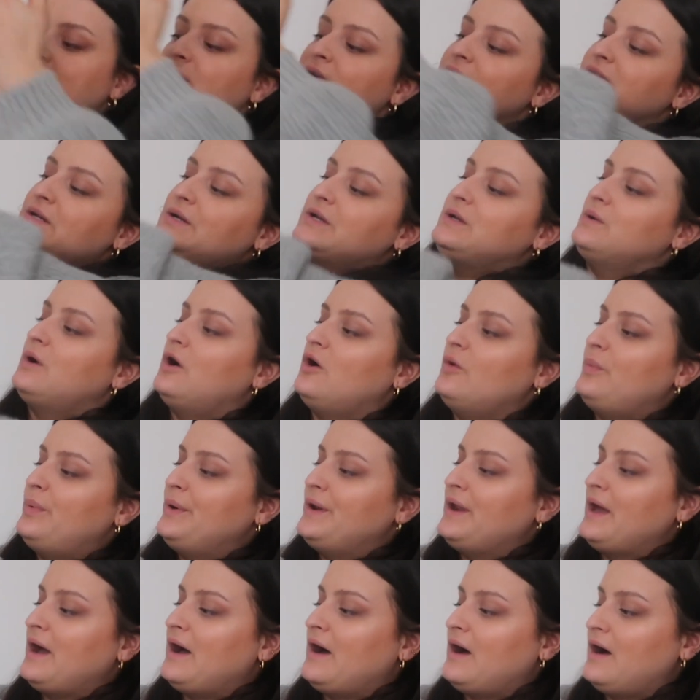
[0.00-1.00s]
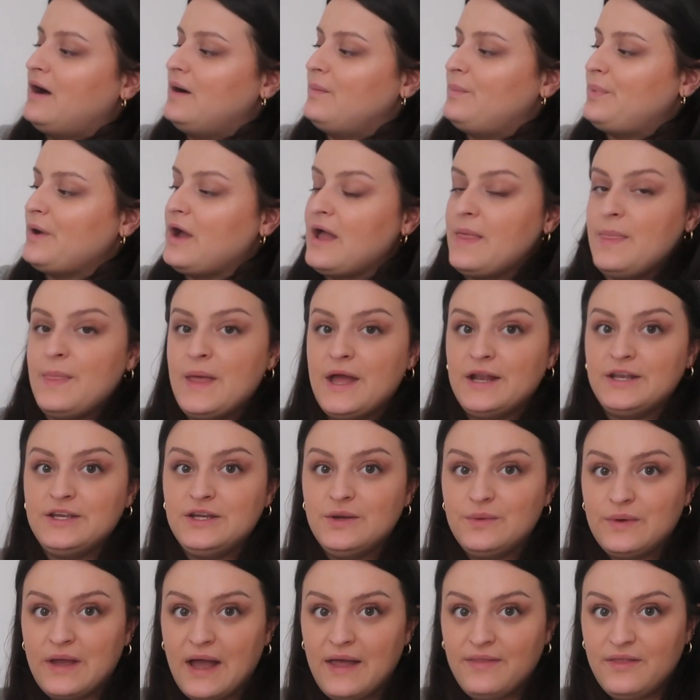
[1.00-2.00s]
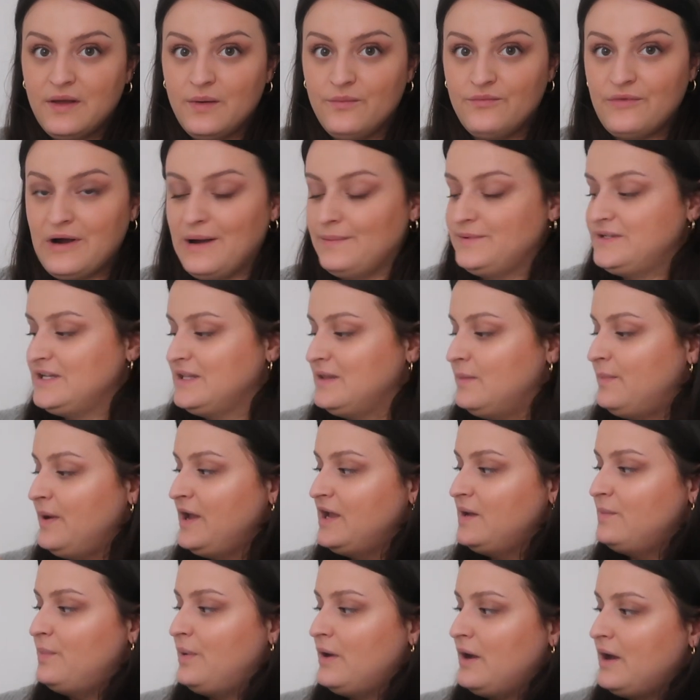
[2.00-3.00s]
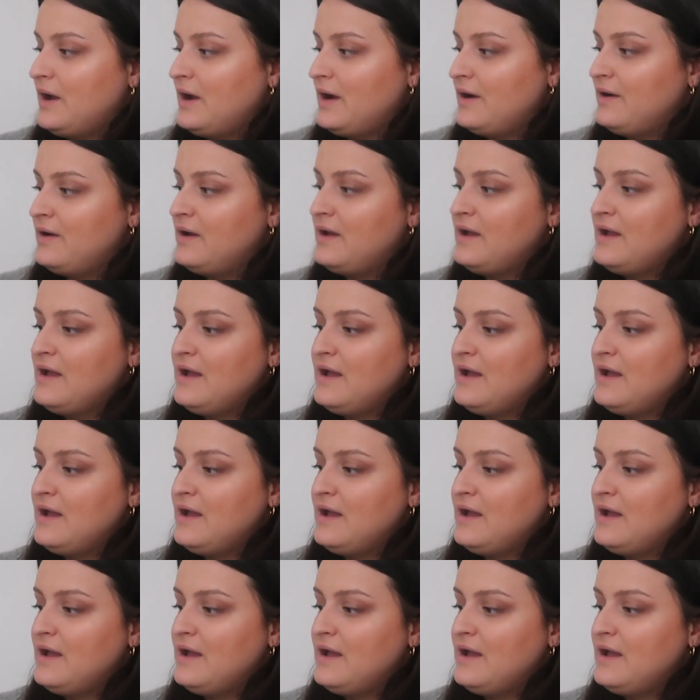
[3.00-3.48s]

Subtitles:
So you open it up and then you get them wrapped in the paper,